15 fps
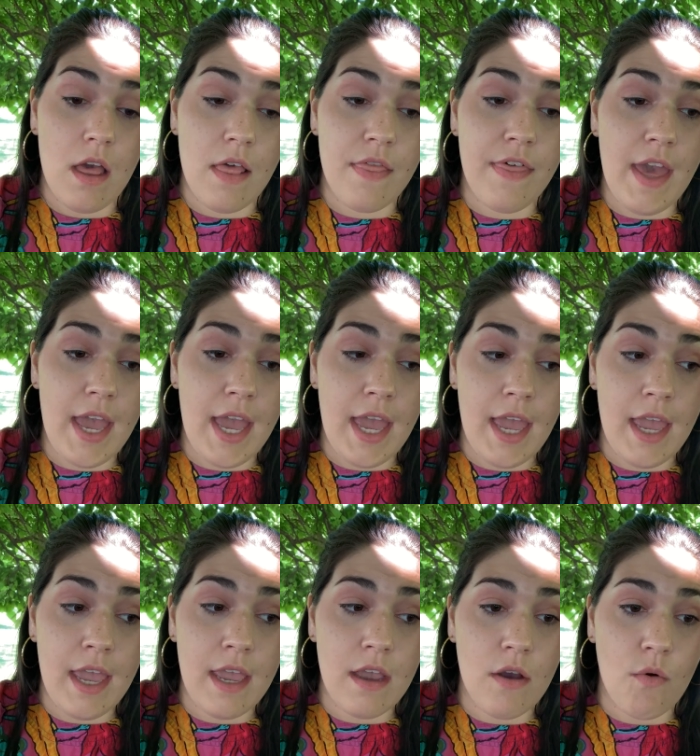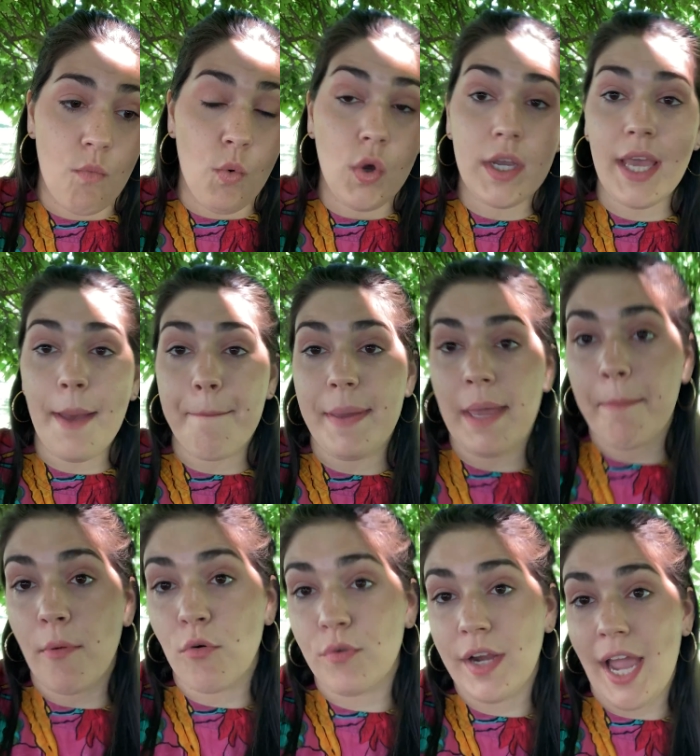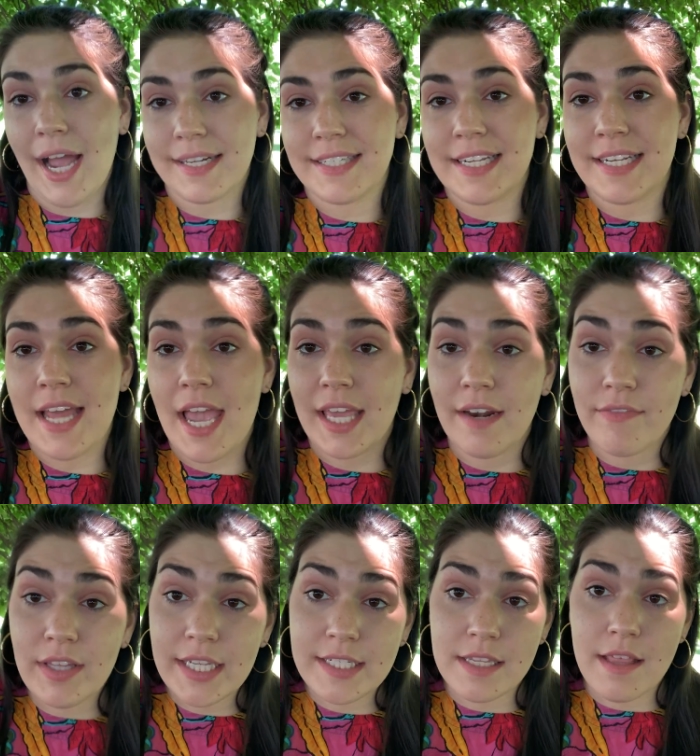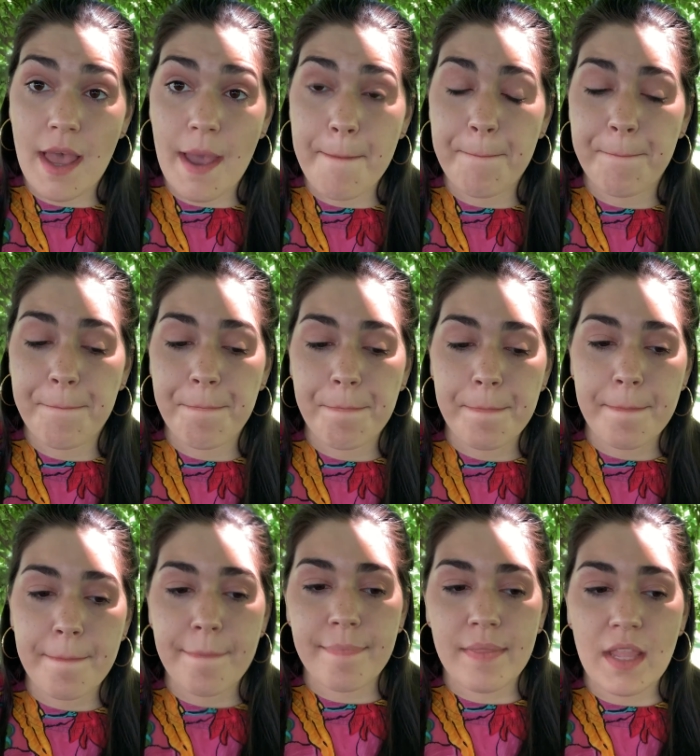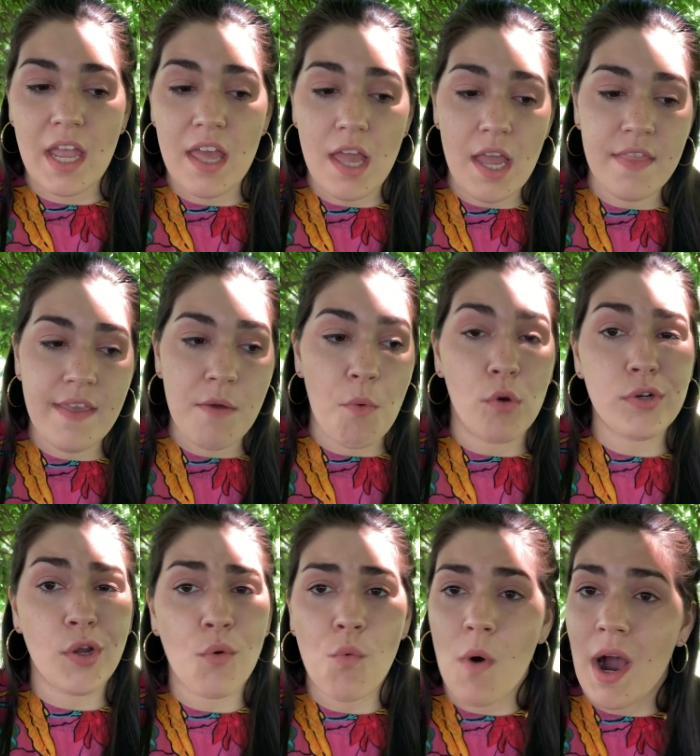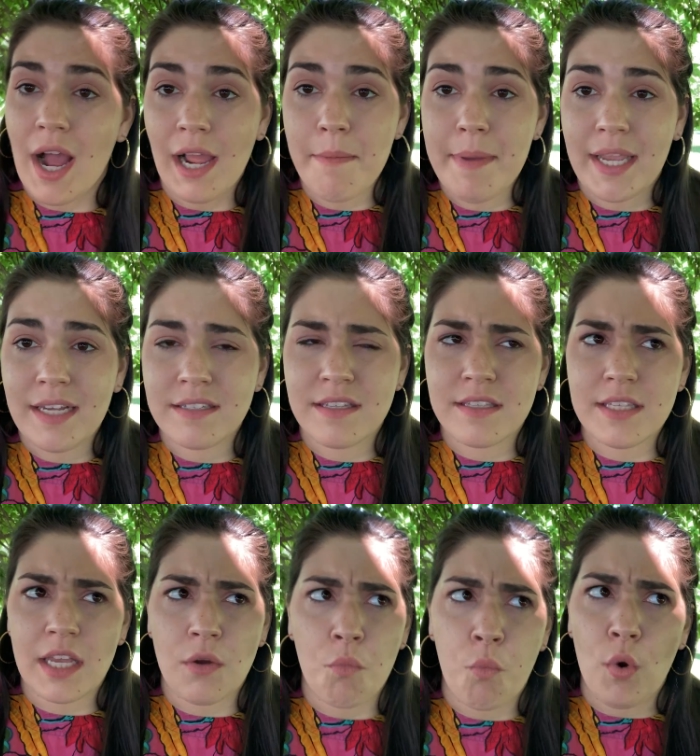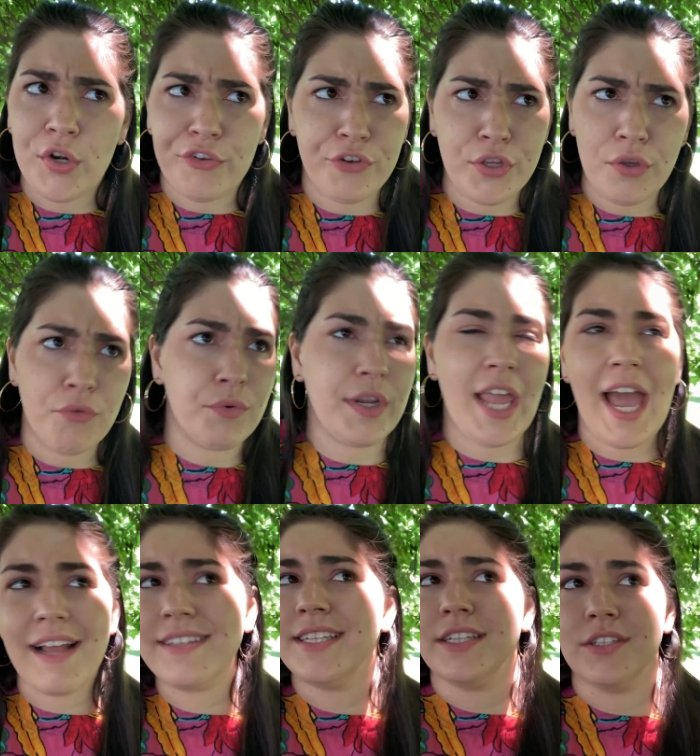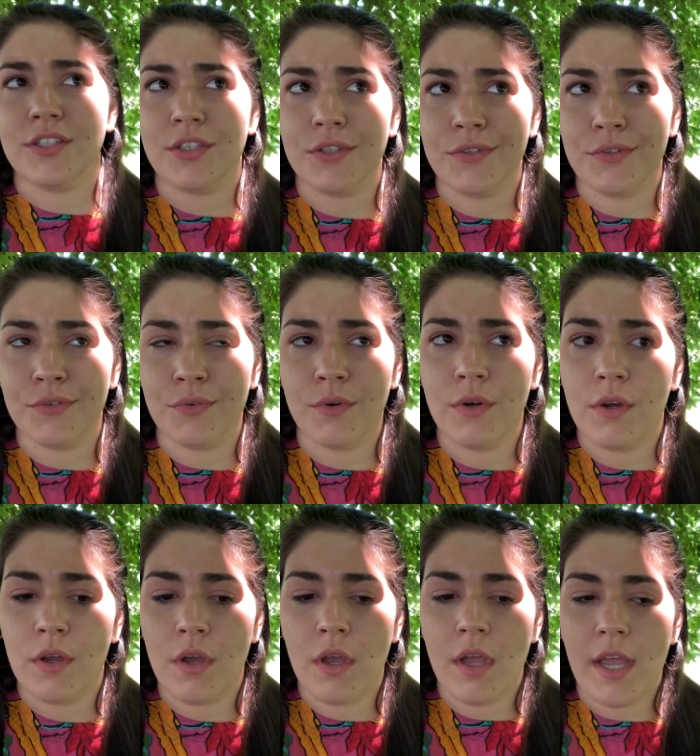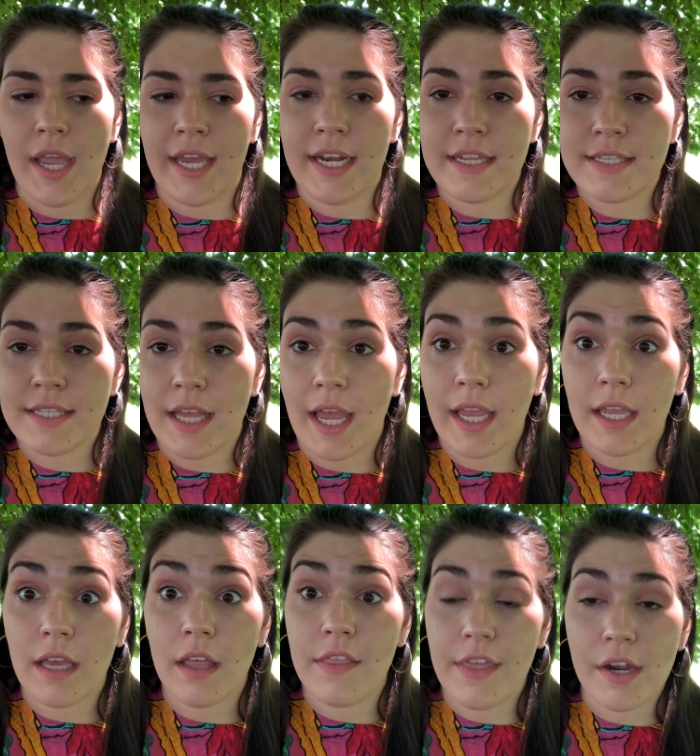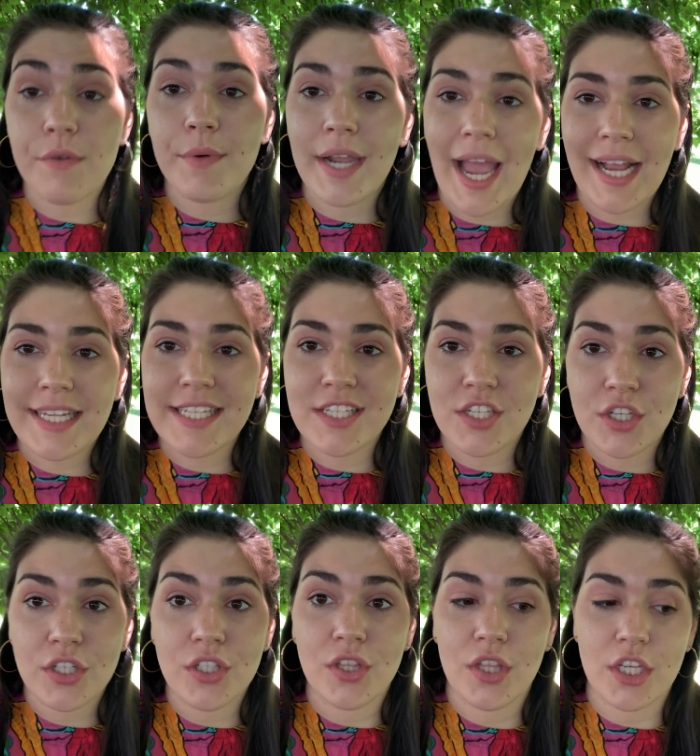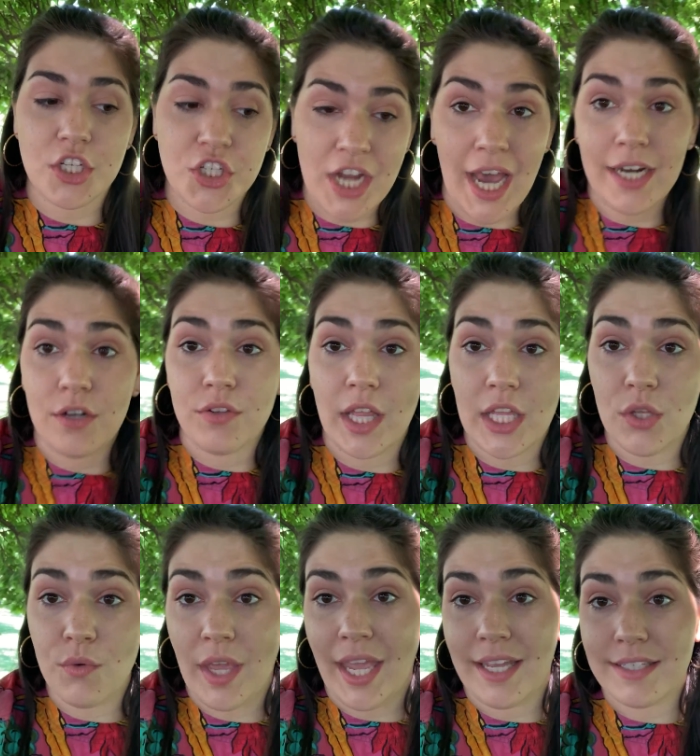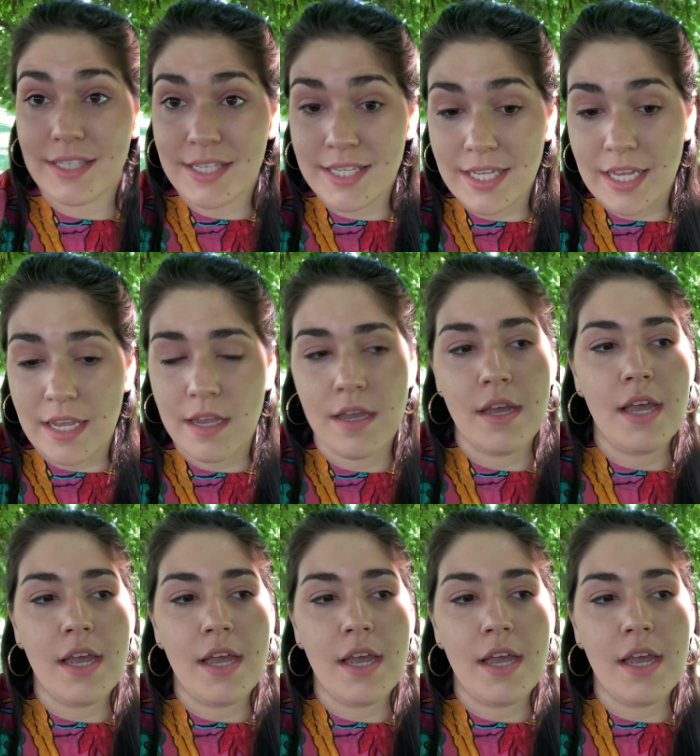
they will get people reacting negatively to them and they won't know why because it's like, what are you reacting to? And it's like, they're reacting to the shadow that you can't see.